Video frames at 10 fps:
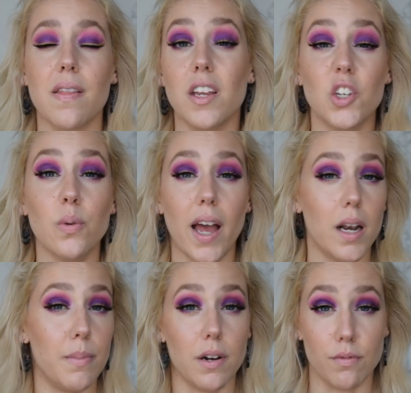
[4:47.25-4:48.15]
and they do add
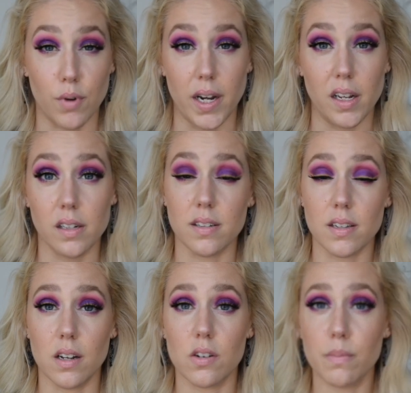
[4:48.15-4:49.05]
a bit of
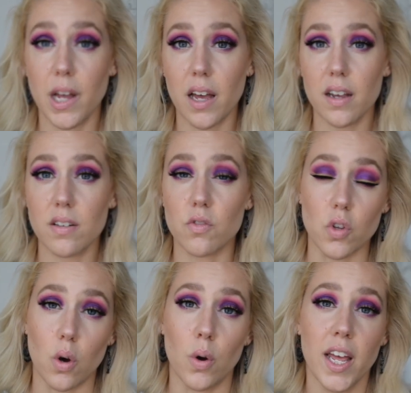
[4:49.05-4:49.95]
radiance under my eyes,
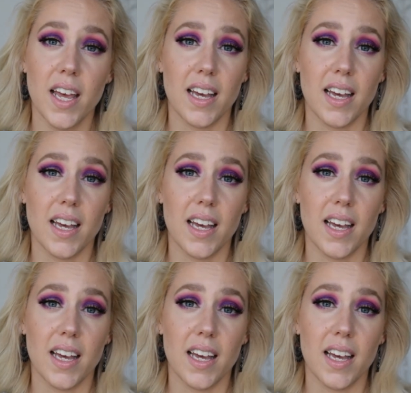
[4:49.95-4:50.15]
so